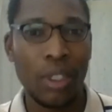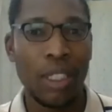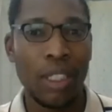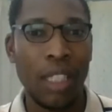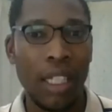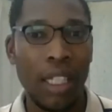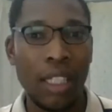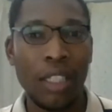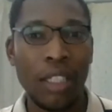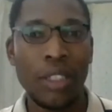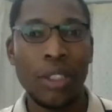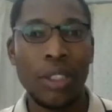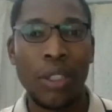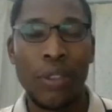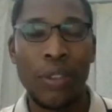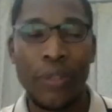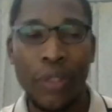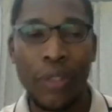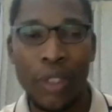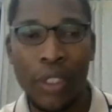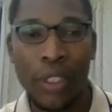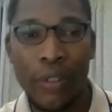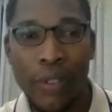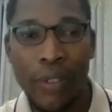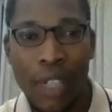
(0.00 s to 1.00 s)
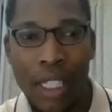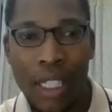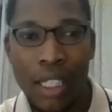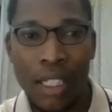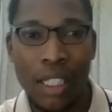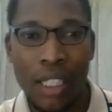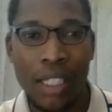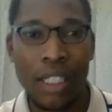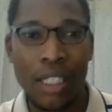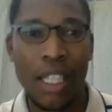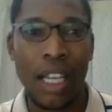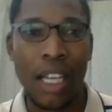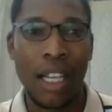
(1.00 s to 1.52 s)
The list of
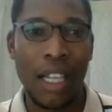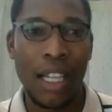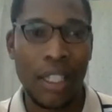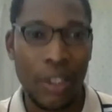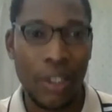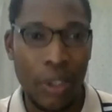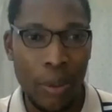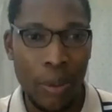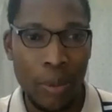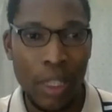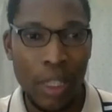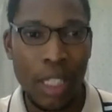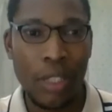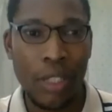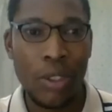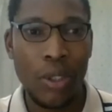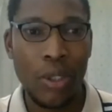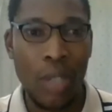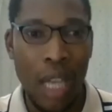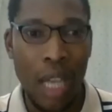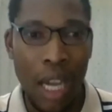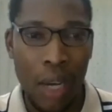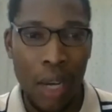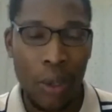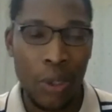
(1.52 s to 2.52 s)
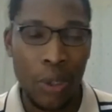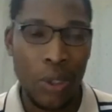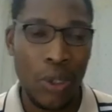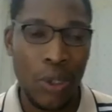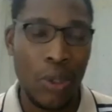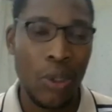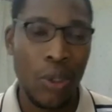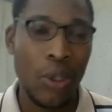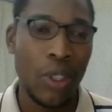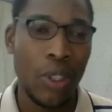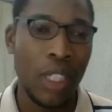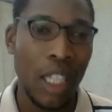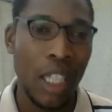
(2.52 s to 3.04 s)
universities that can nominate you are also
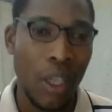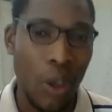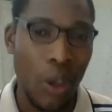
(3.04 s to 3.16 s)
on the